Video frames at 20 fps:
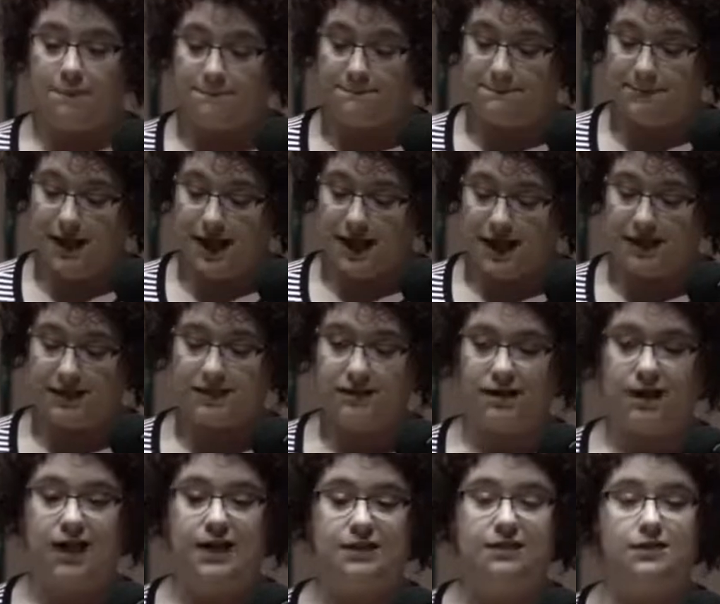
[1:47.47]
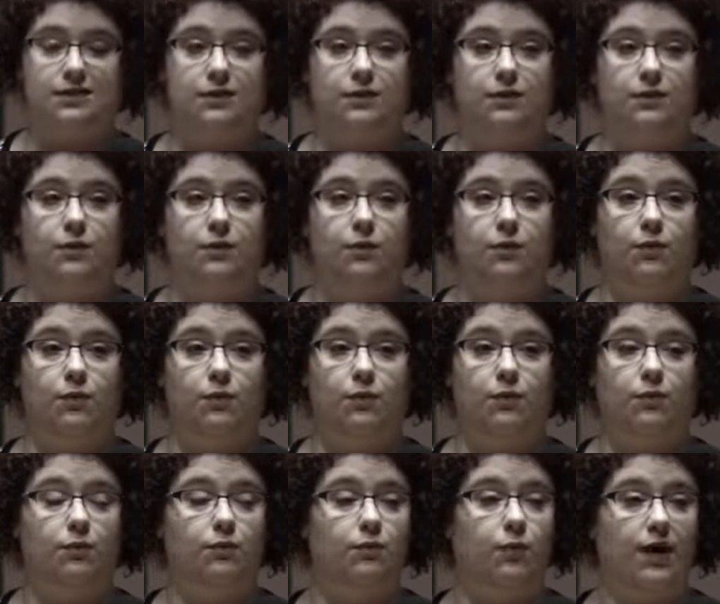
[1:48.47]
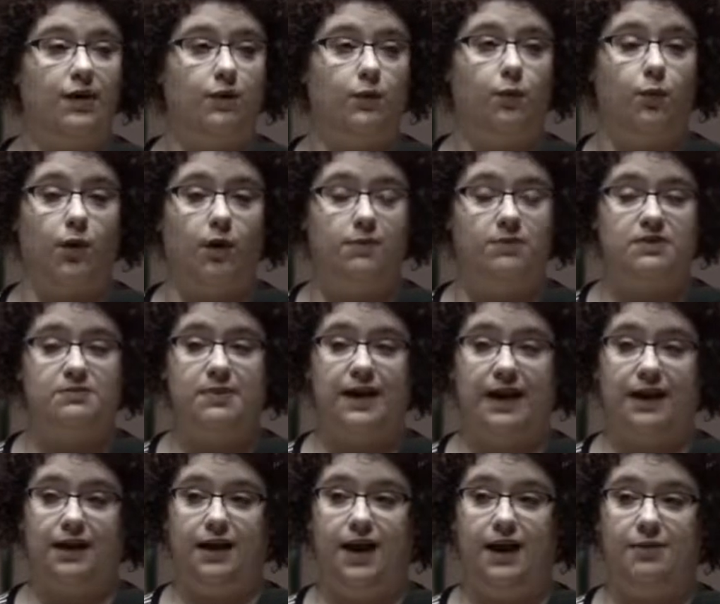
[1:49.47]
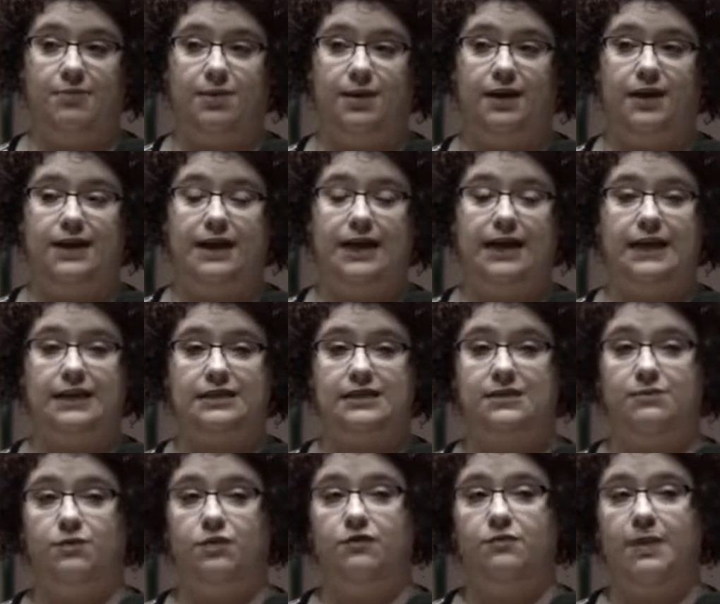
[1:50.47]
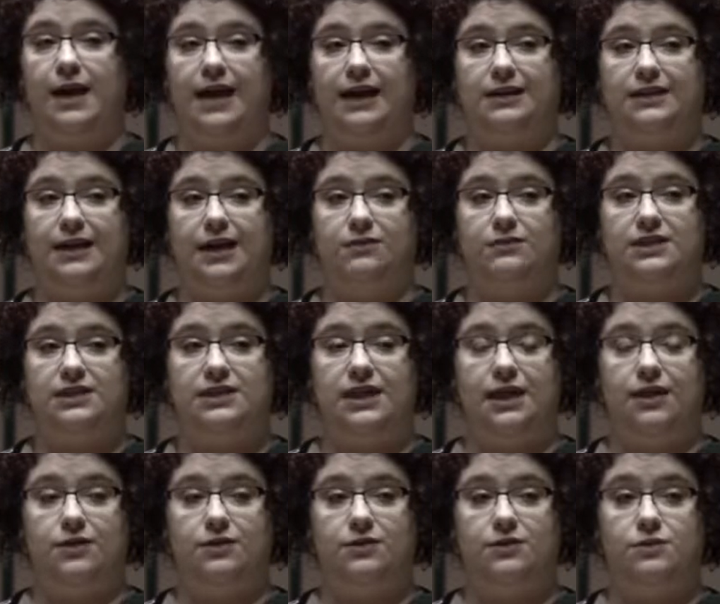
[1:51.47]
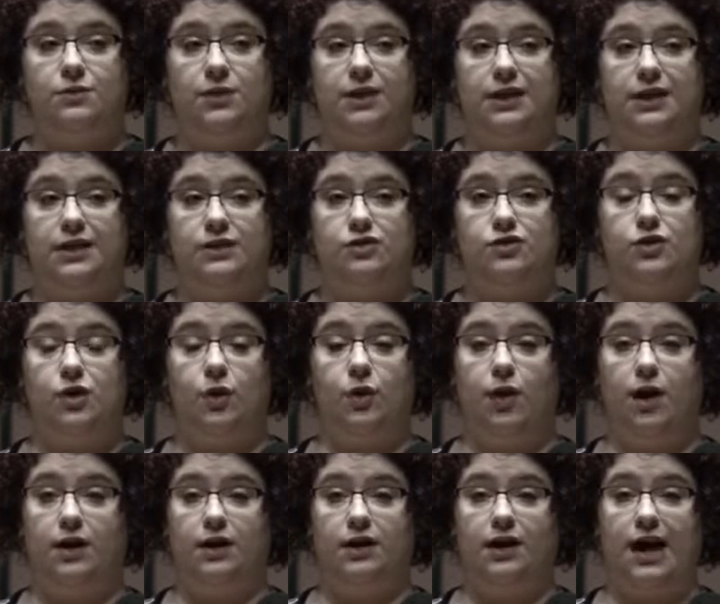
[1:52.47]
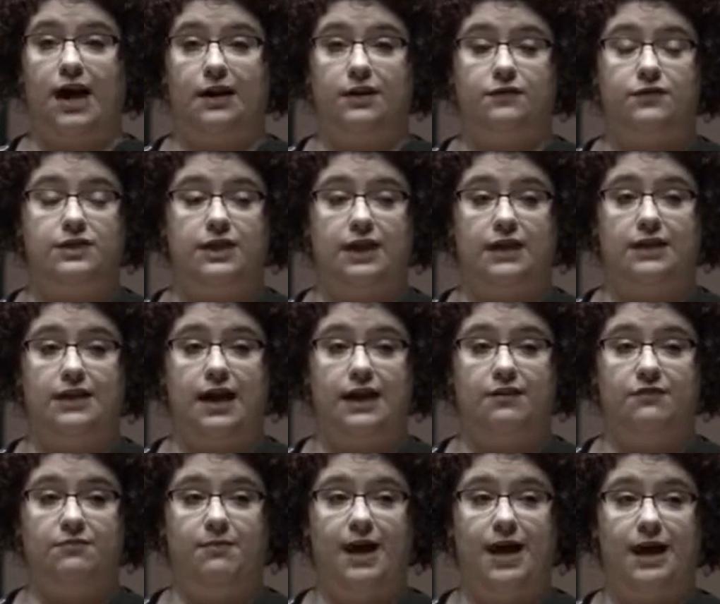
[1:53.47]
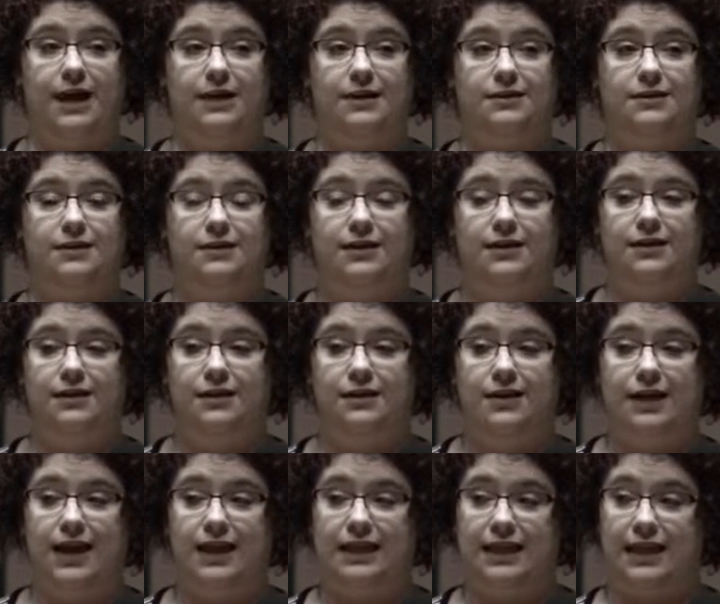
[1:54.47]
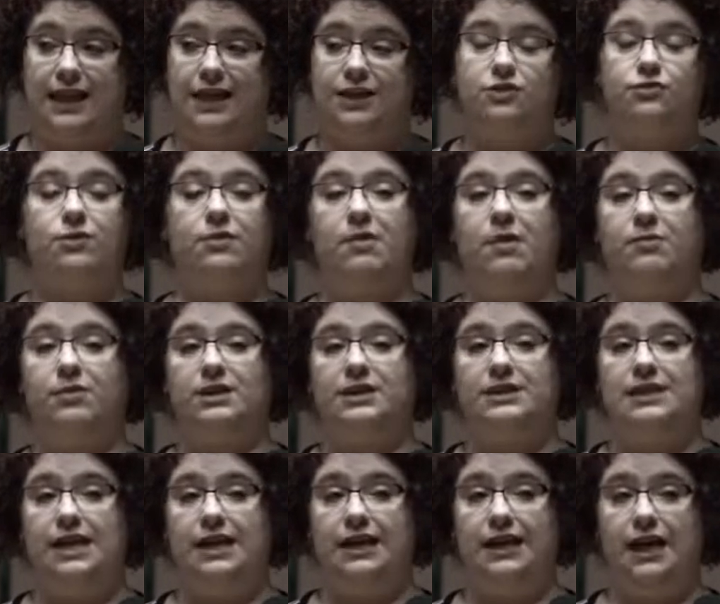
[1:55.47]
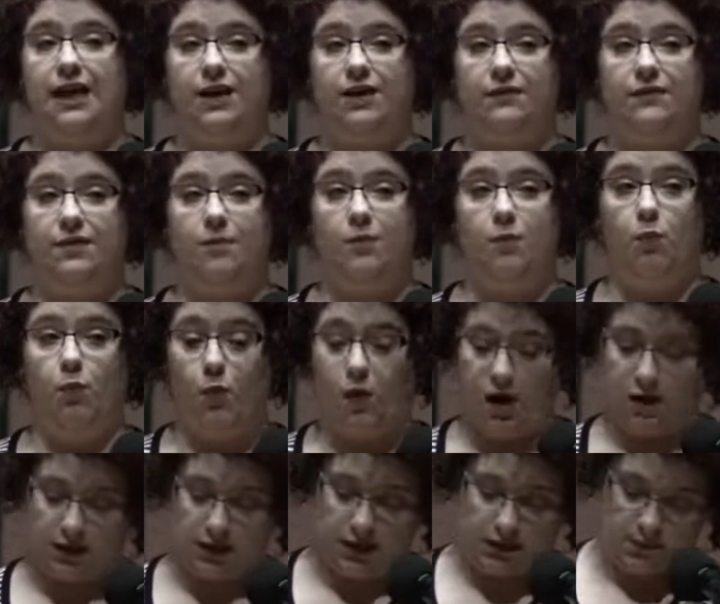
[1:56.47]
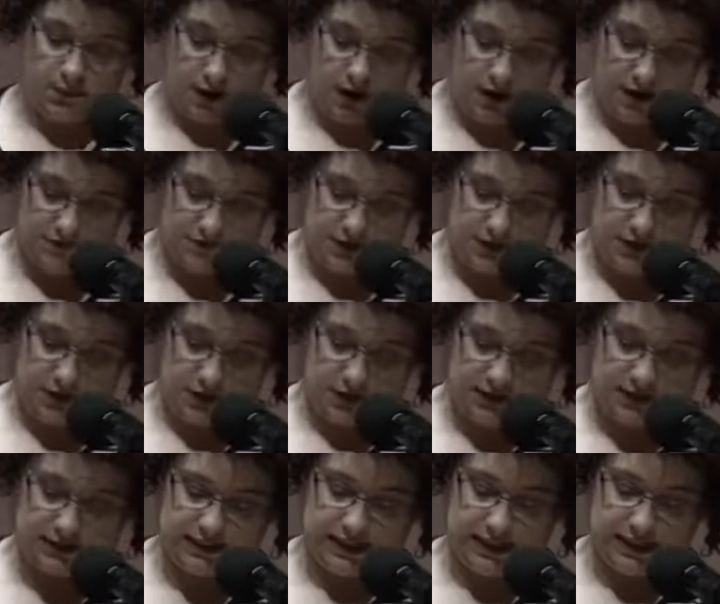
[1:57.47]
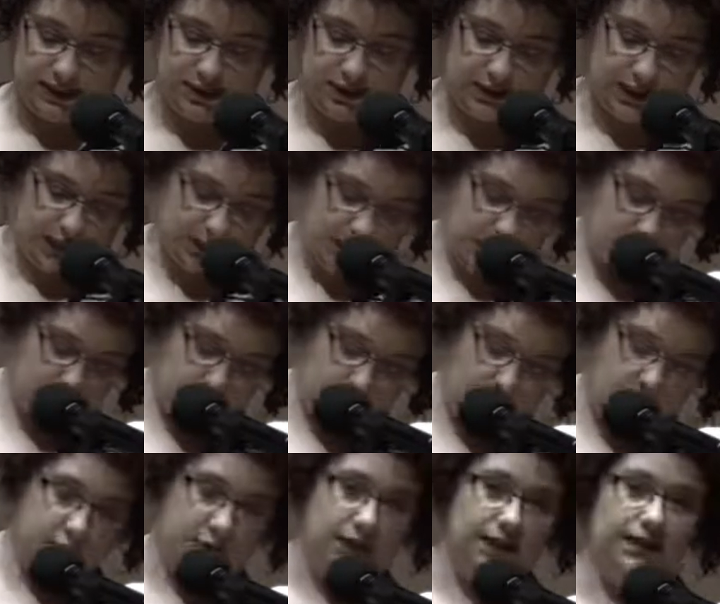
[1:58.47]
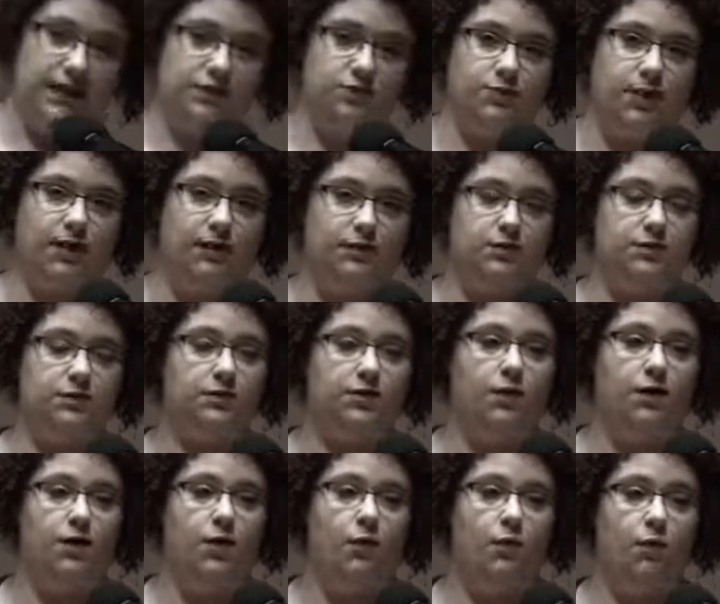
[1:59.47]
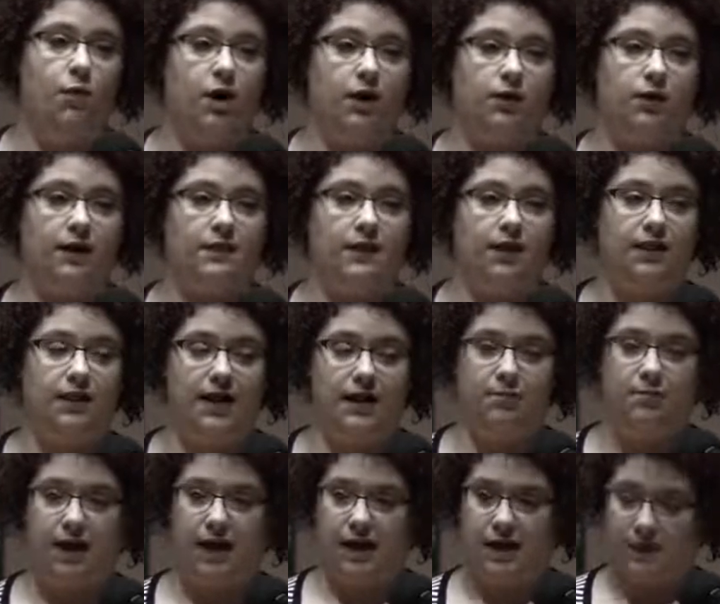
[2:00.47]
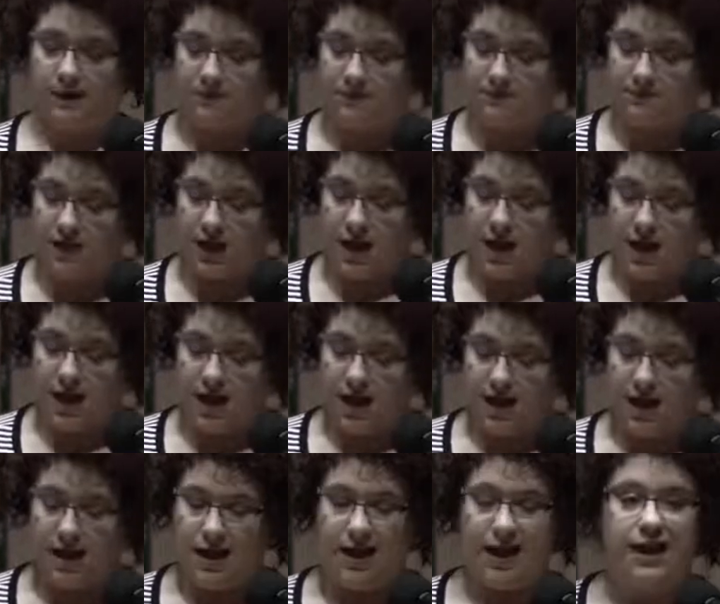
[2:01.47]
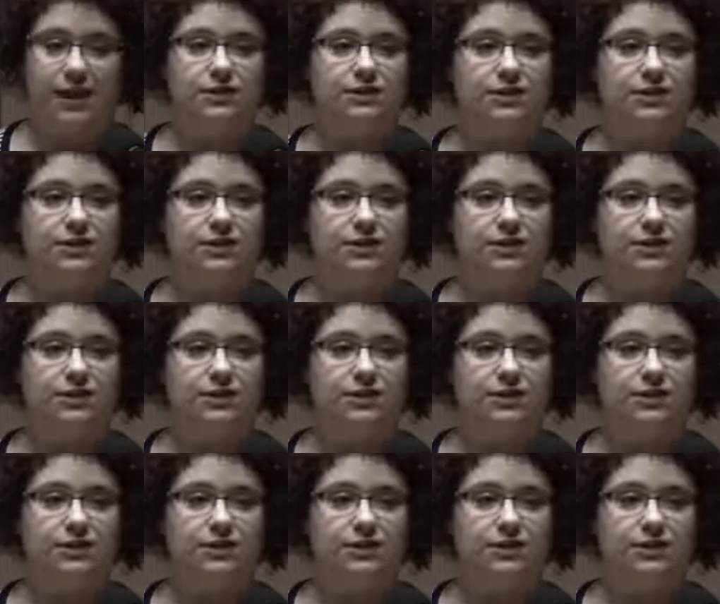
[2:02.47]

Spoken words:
But as the weather warms back up and he gets to move back downstairs where he is no longer out of sight and out of mind, and the kids remember to take care of him and water him often, you can see he just got a good watering, that's why there's water on the clay pot, he'll